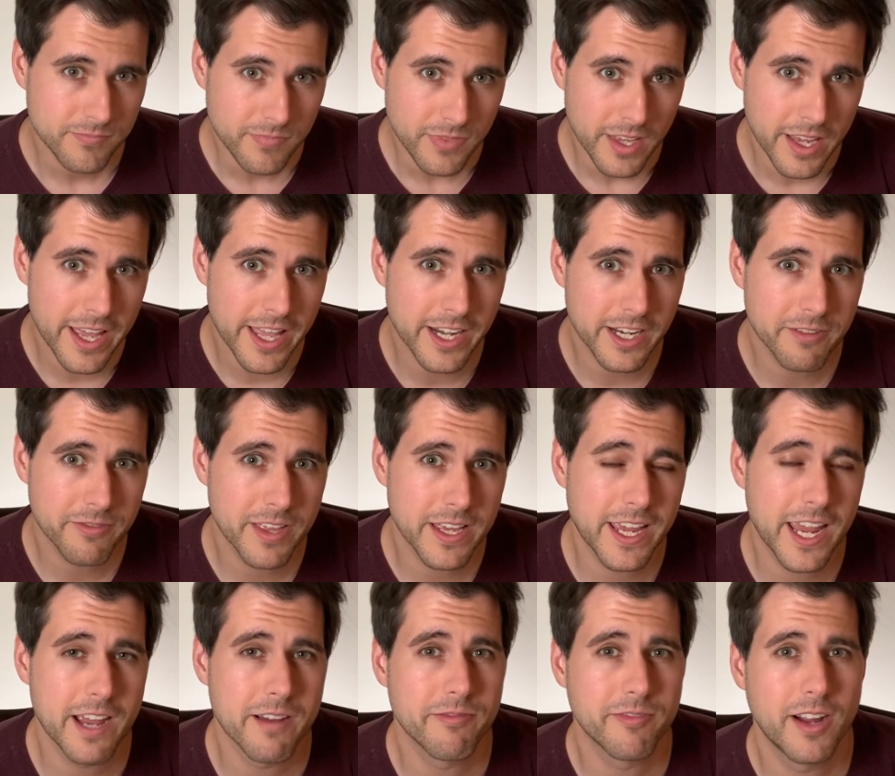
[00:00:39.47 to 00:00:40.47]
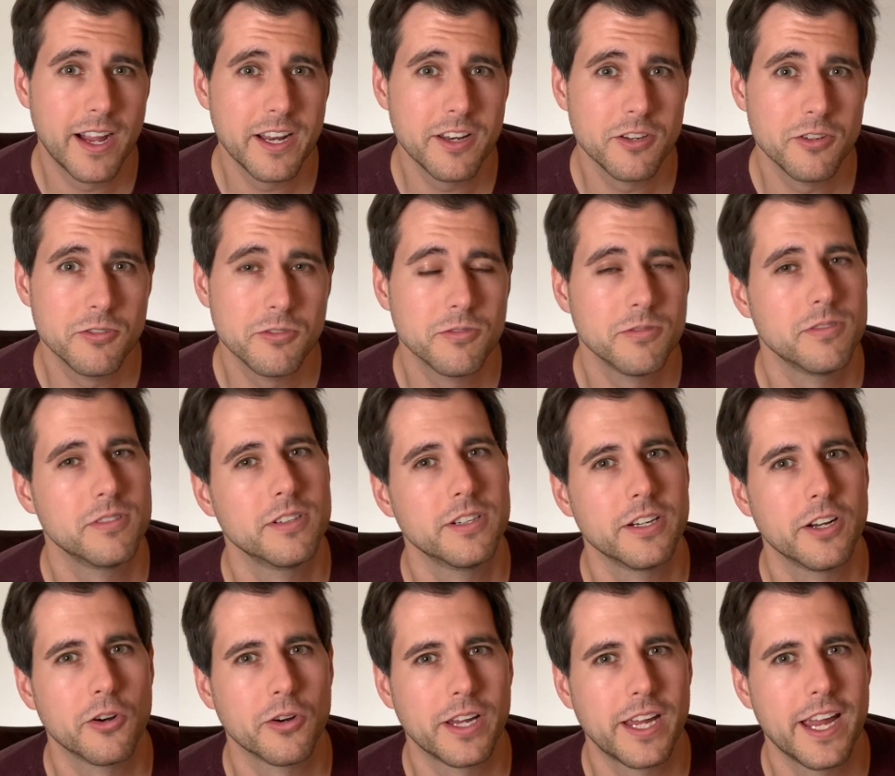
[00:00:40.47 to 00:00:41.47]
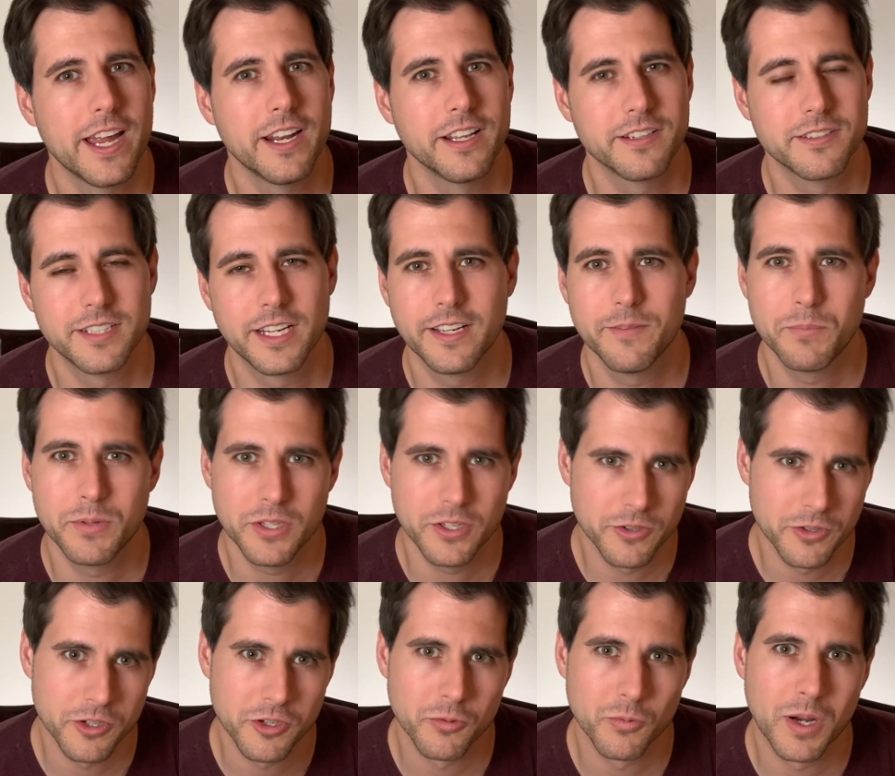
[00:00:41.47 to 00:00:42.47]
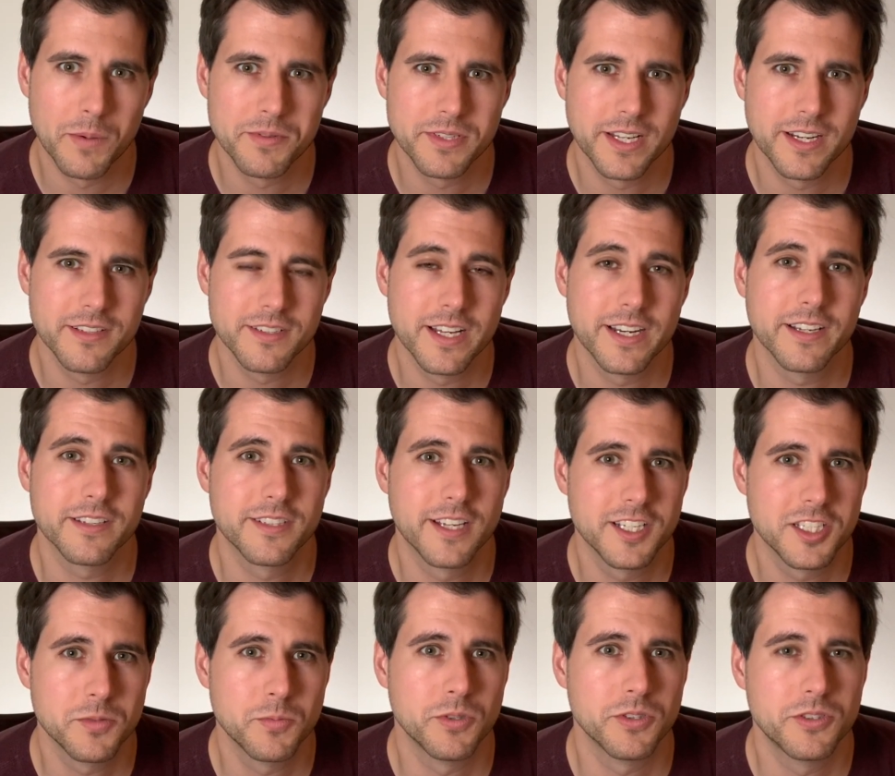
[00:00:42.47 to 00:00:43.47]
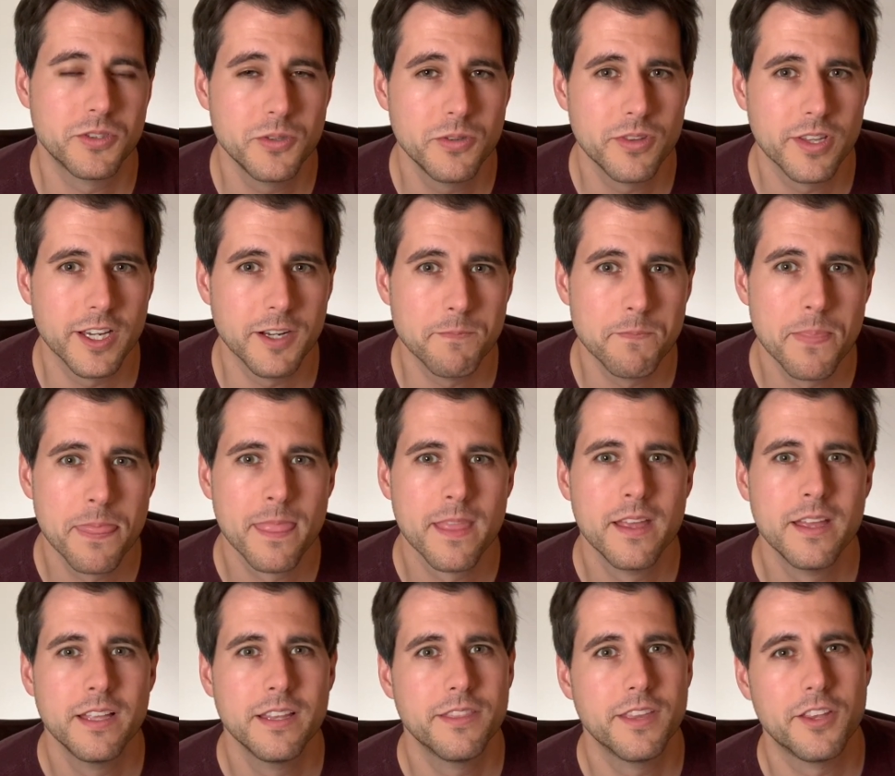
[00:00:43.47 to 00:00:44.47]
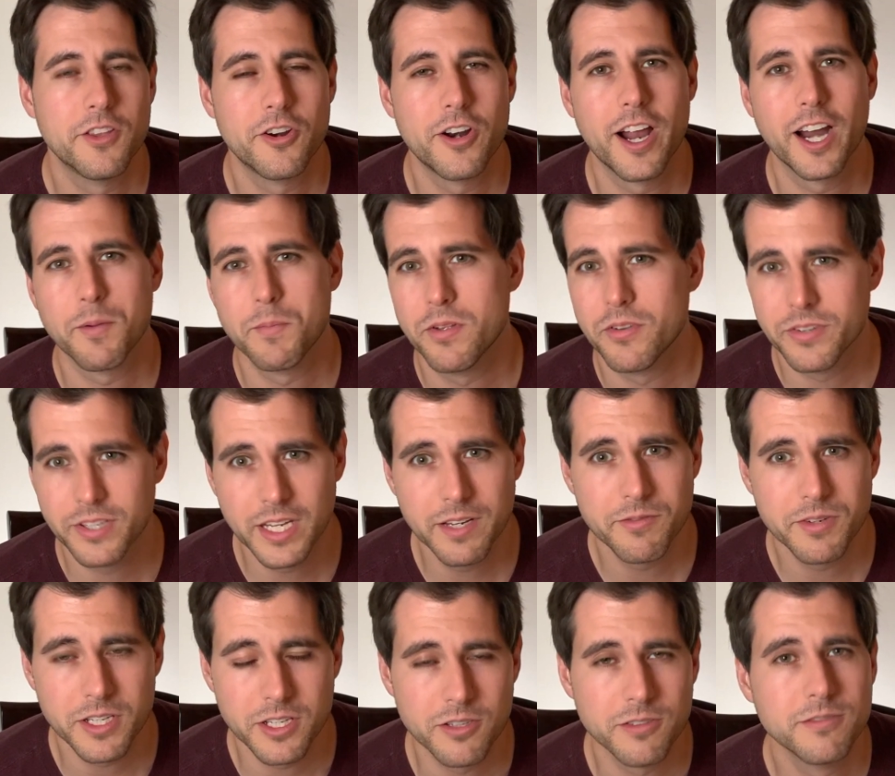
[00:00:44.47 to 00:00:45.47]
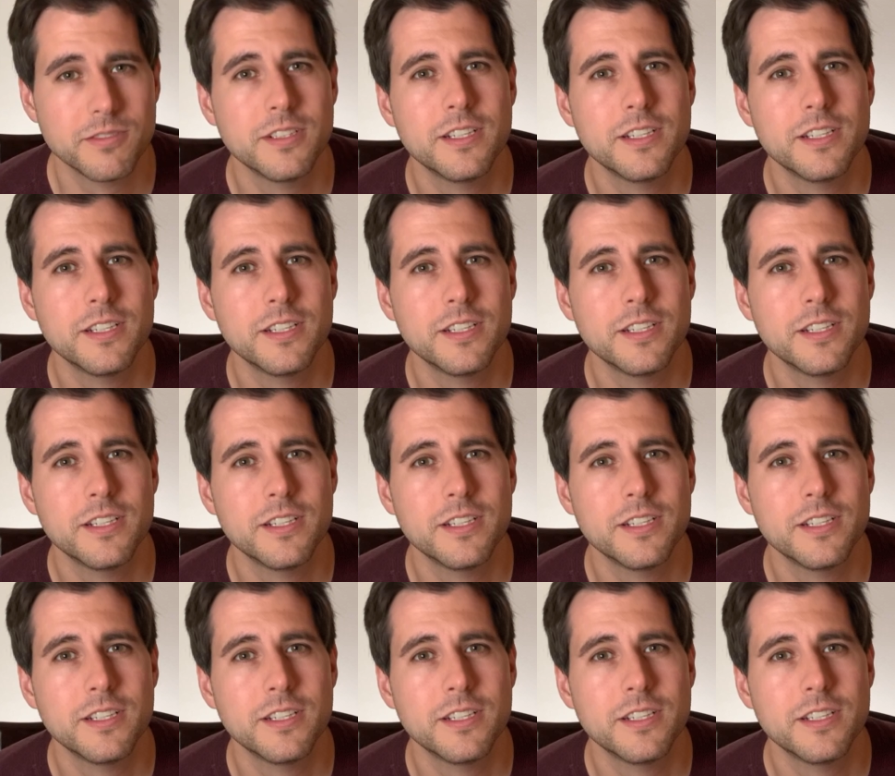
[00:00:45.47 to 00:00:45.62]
And if they can't find you, or your website is not accessible to them, then they're not going to be able to give to you.